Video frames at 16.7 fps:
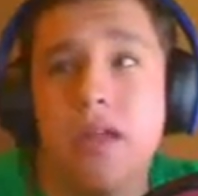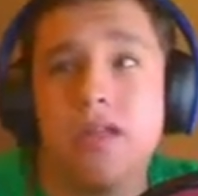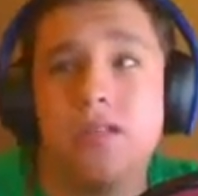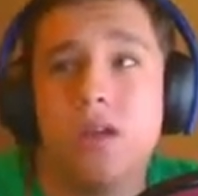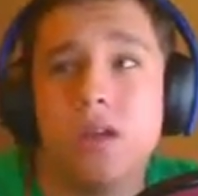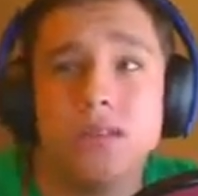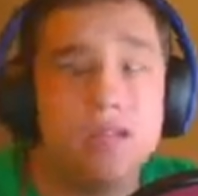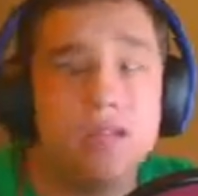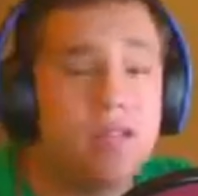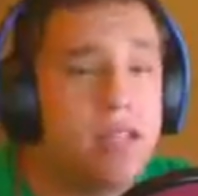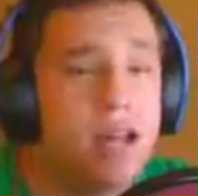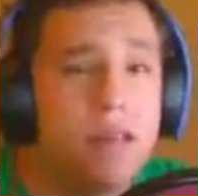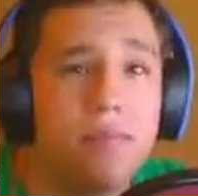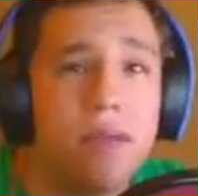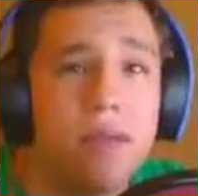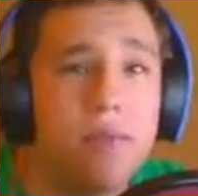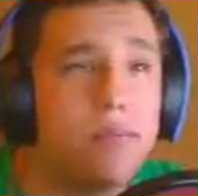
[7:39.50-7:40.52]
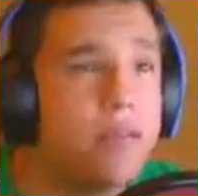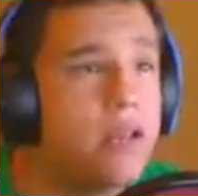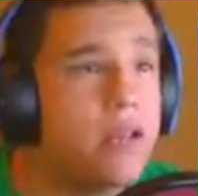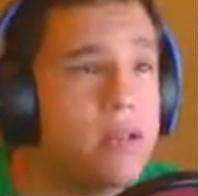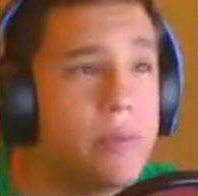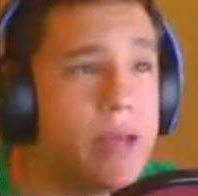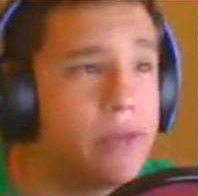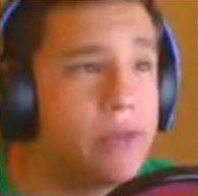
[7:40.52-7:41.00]
It's causing a lot of people to
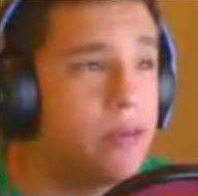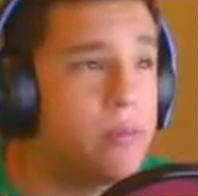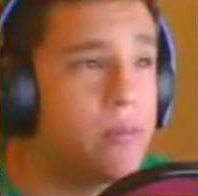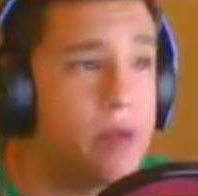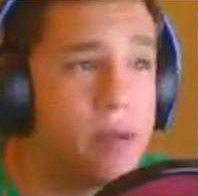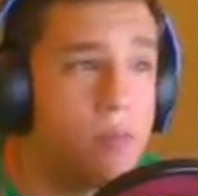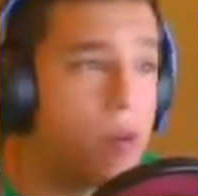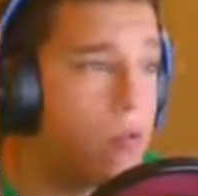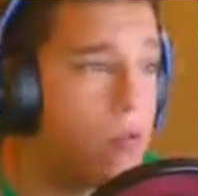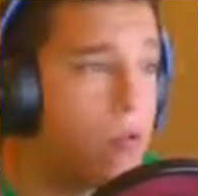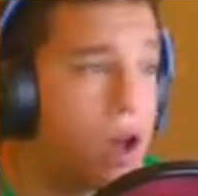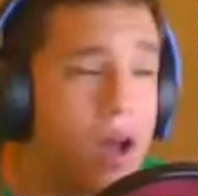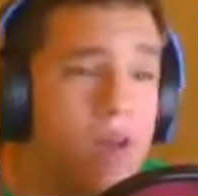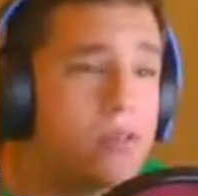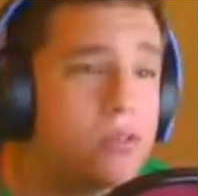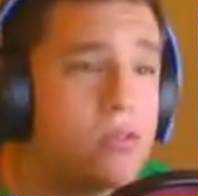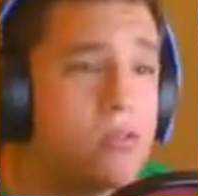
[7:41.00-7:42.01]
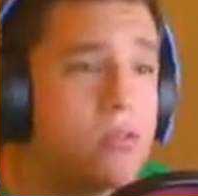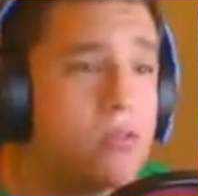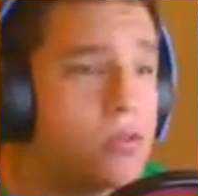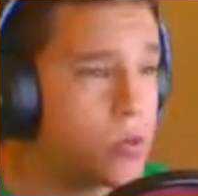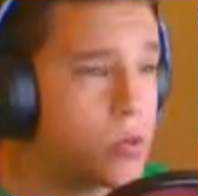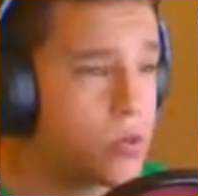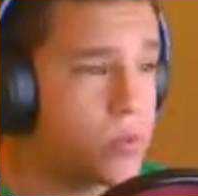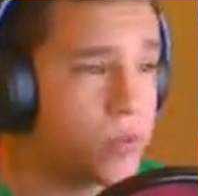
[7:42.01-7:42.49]
end up having to buy both
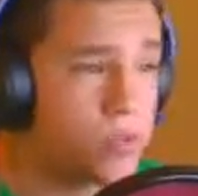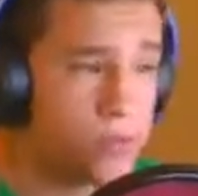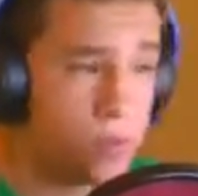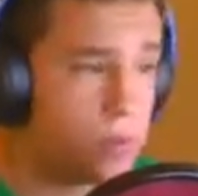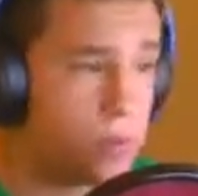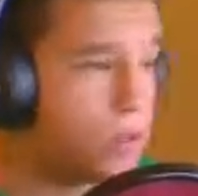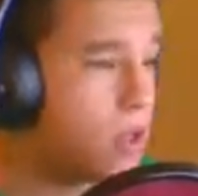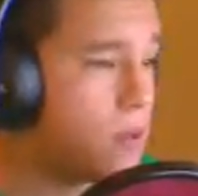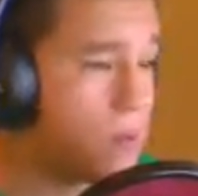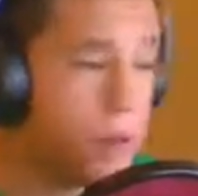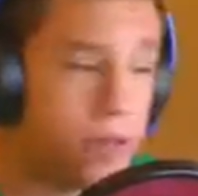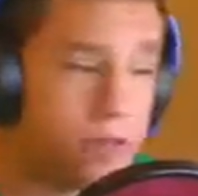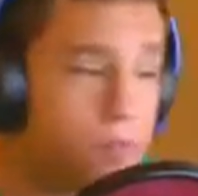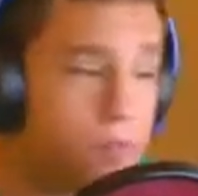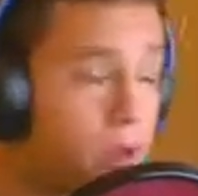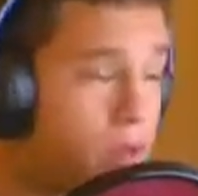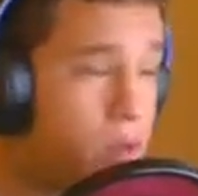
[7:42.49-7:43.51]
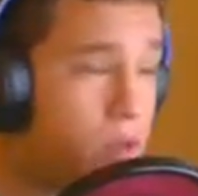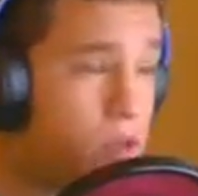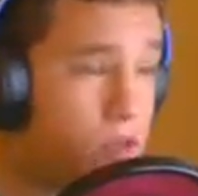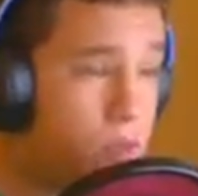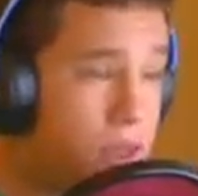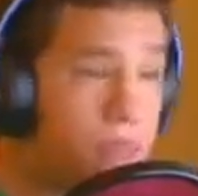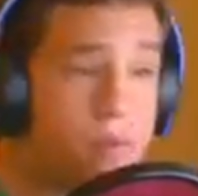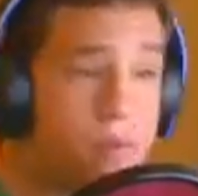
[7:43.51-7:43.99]
consoles, which makes both companies money,
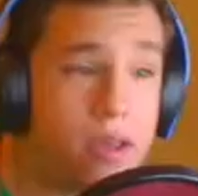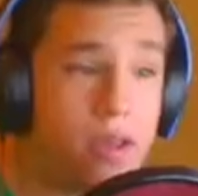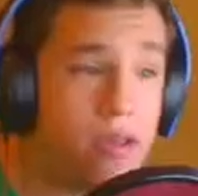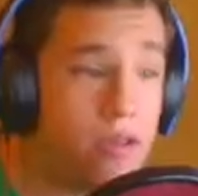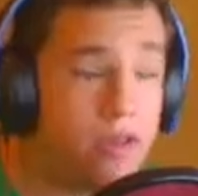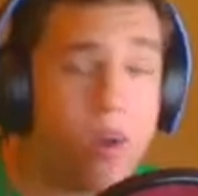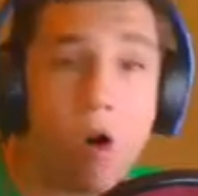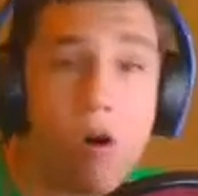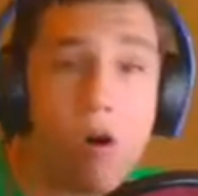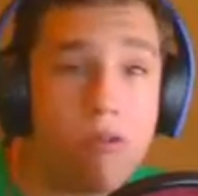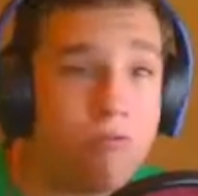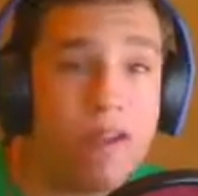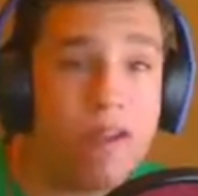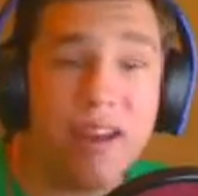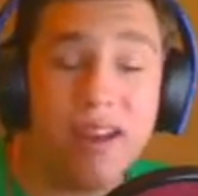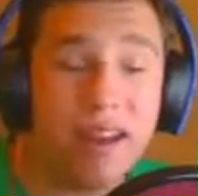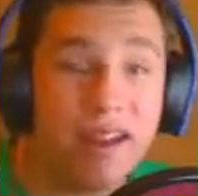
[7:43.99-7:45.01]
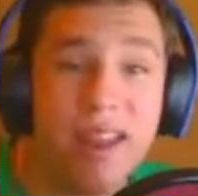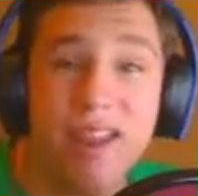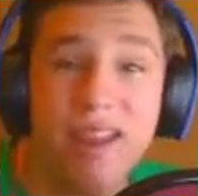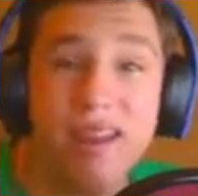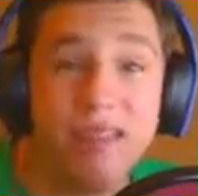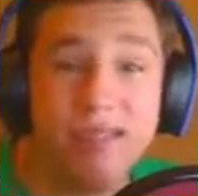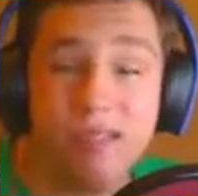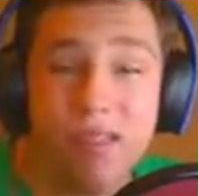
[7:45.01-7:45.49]
which may be all fine and
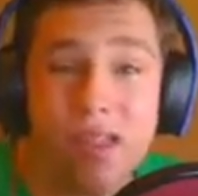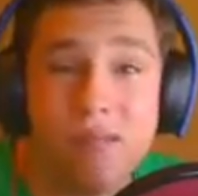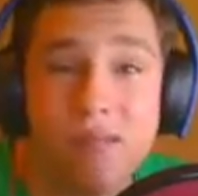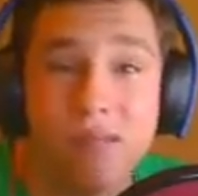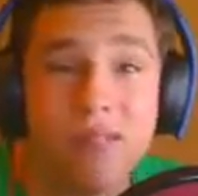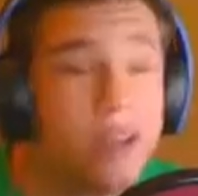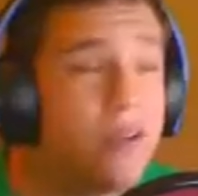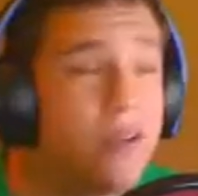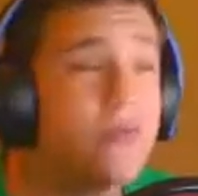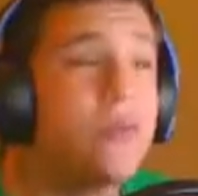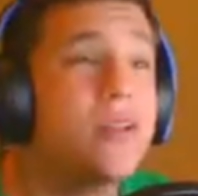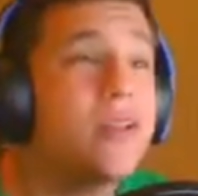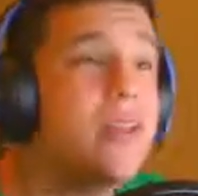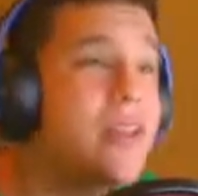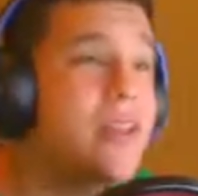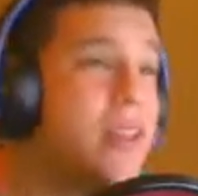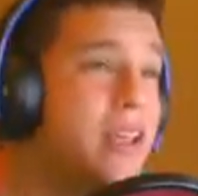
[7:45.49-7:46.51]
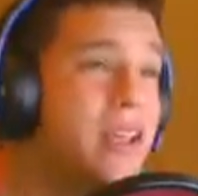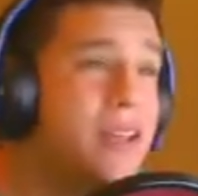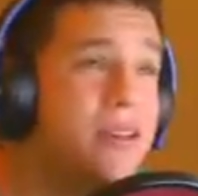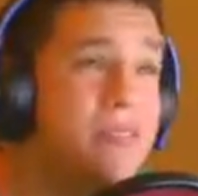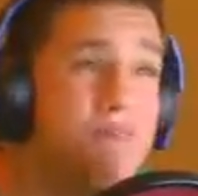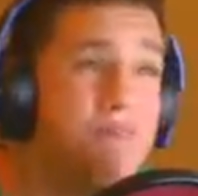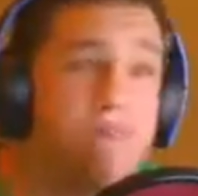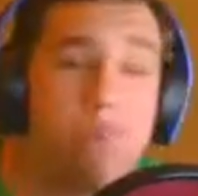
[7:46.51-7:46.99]
dandy for them, but they don't really
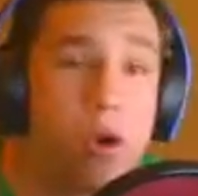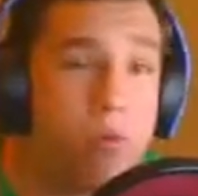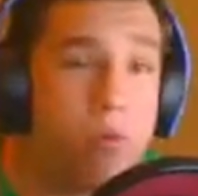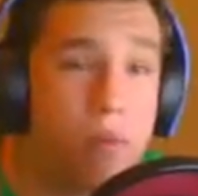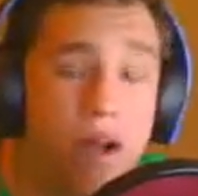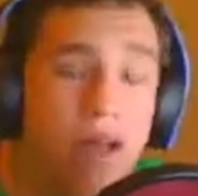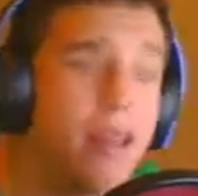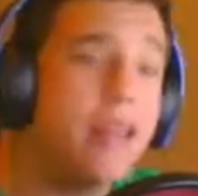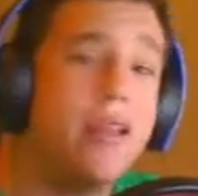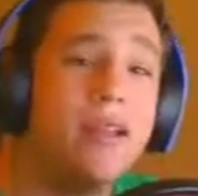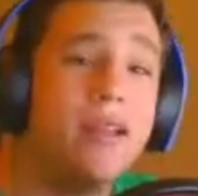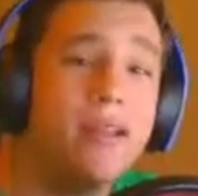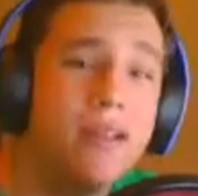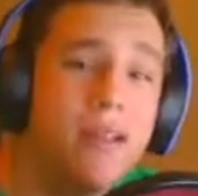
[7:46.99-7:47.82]
need more money.